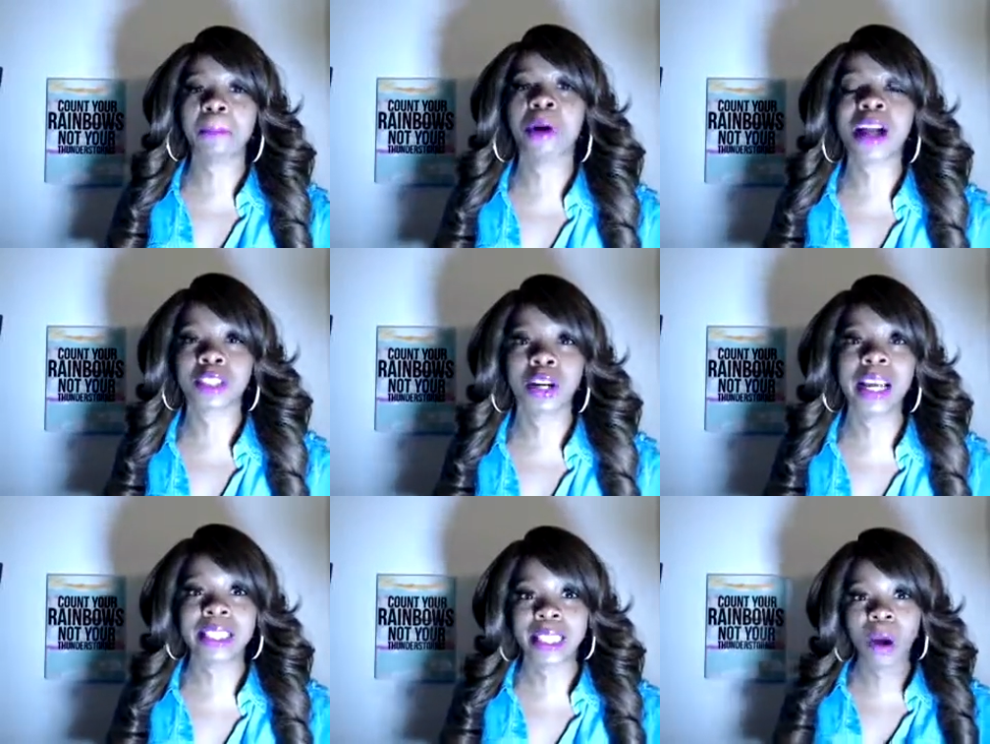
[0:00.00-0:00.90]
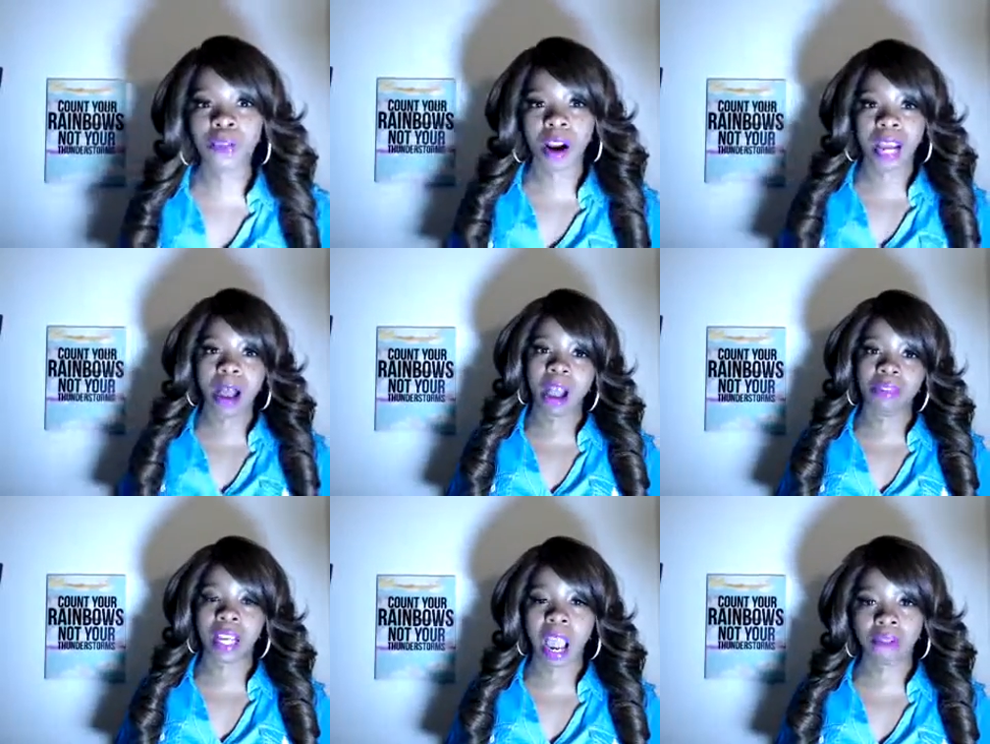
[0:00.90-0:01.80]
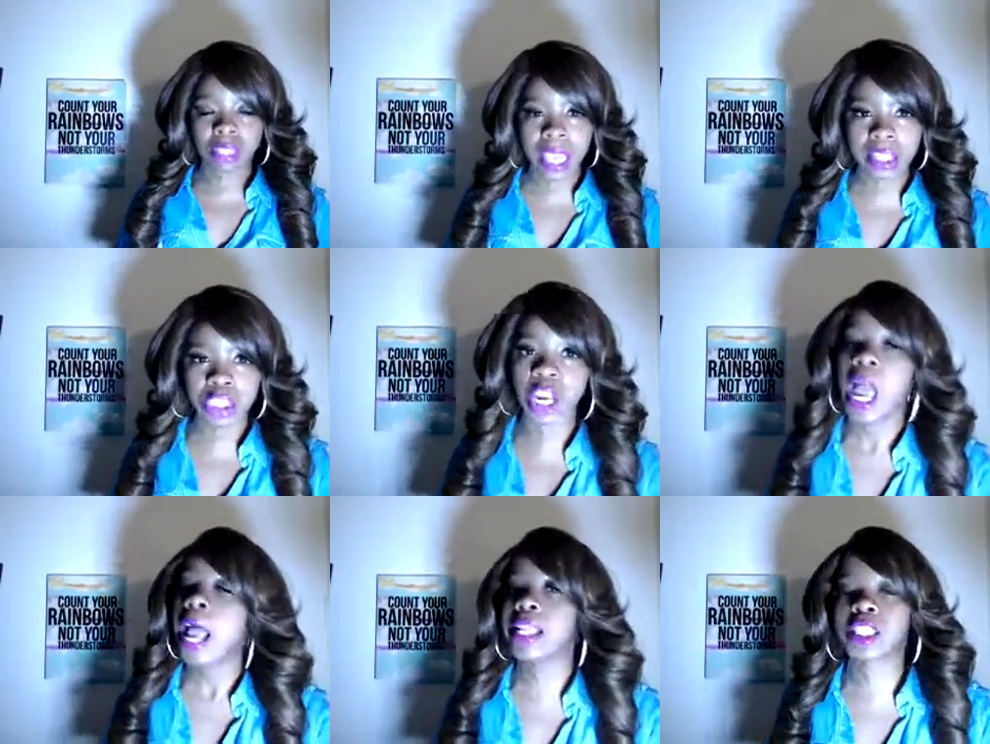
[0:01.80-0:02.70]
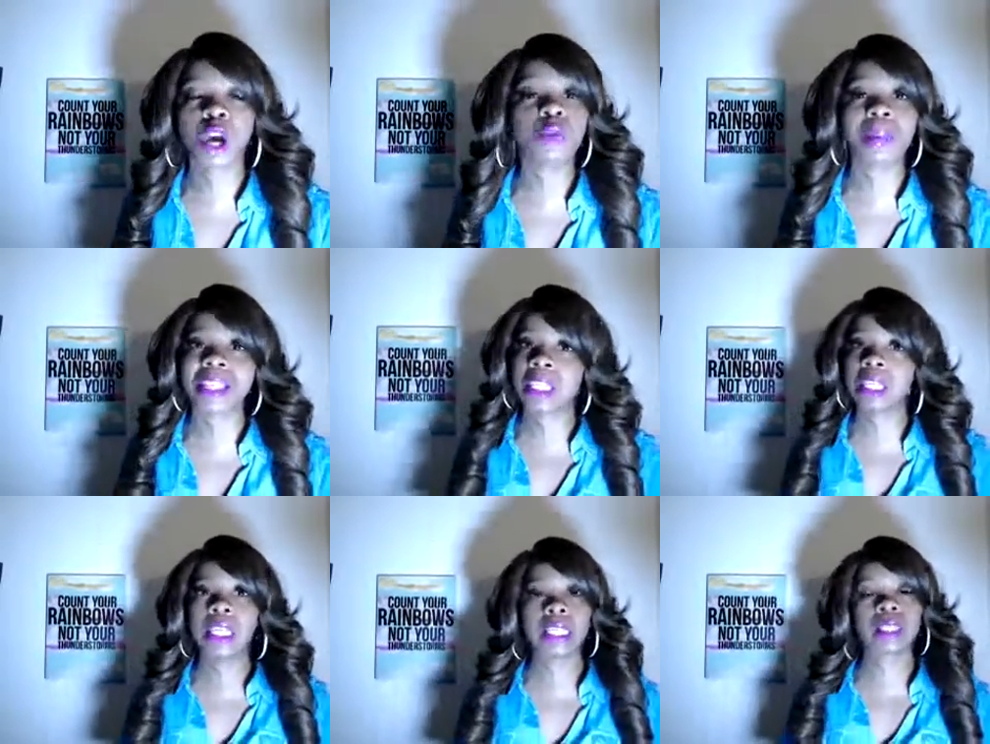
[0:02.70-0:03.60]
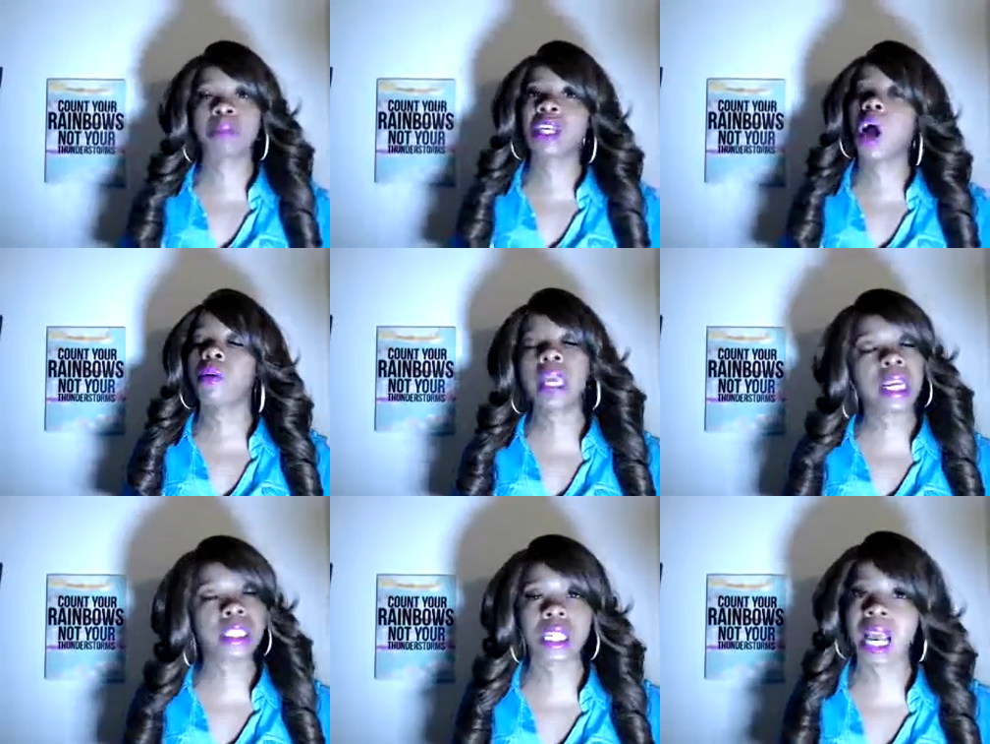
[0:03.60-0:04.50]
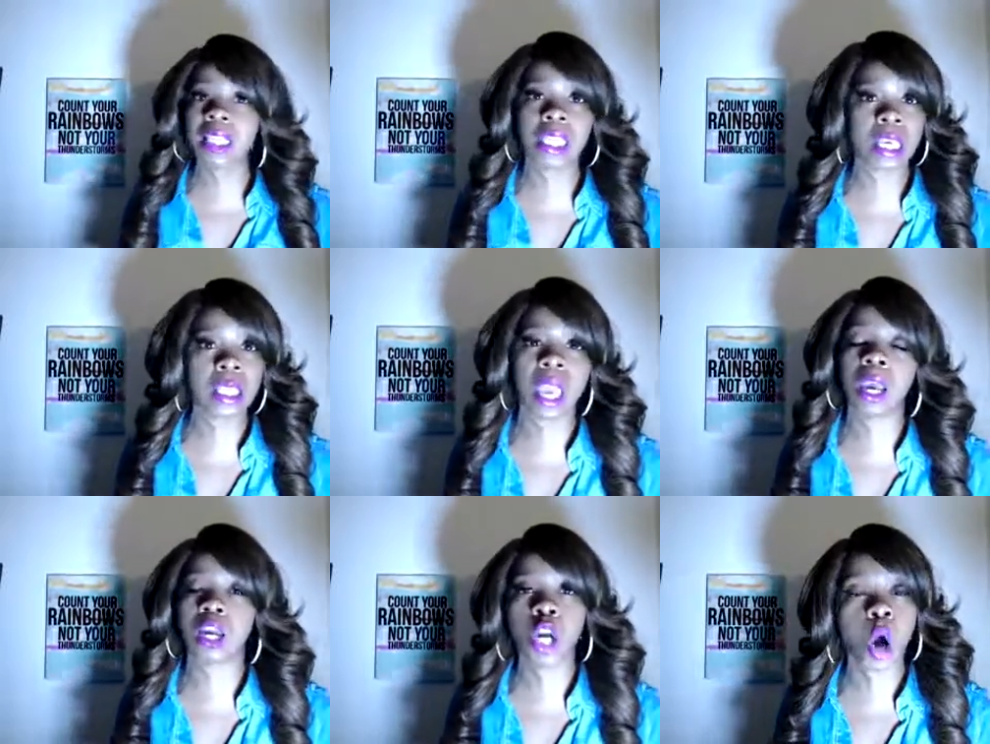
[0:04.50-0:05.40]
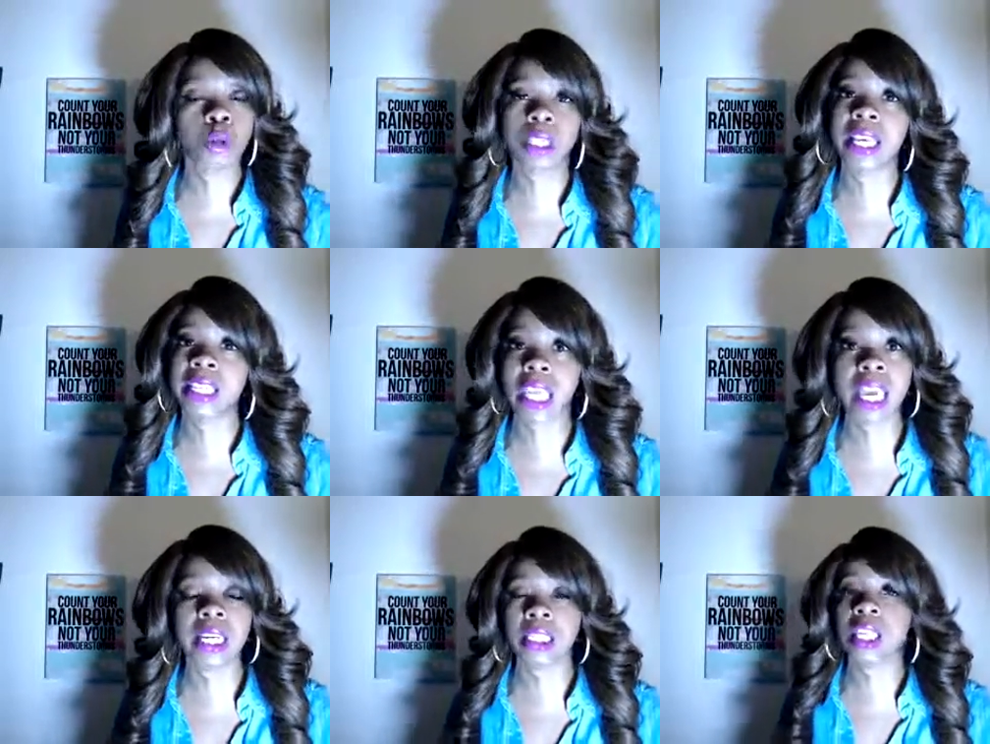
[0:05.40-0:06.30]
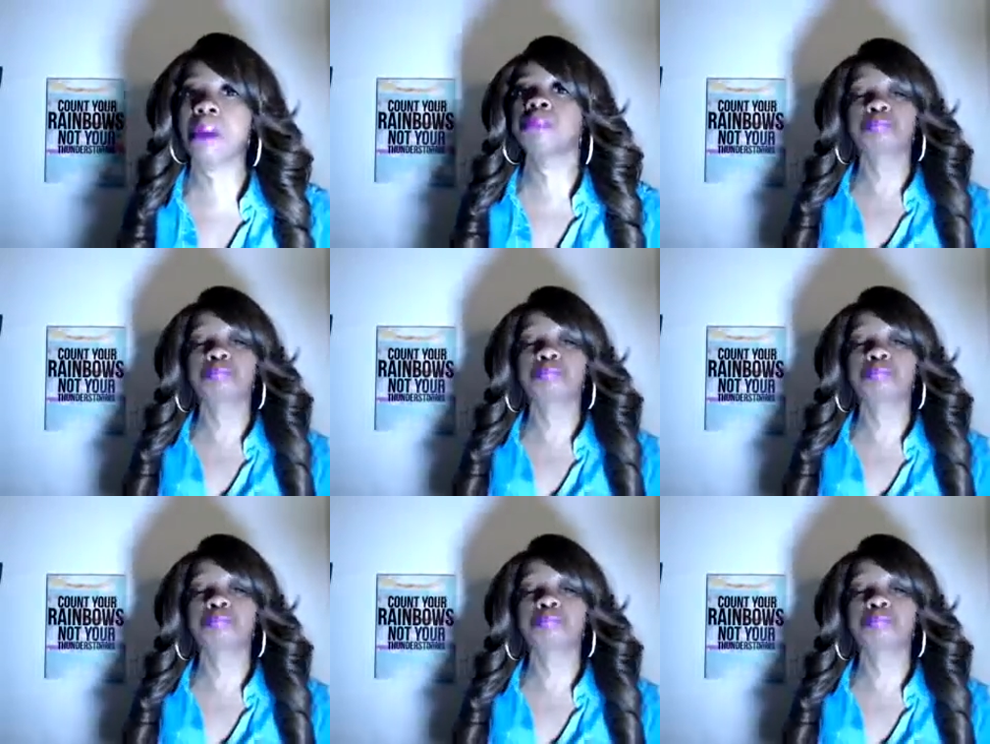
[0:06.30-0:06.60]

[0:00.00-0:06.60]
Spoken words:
Proctor and Silver are now having a conversation, and Silver basically lets it be known he does not think that Ghost is innocent.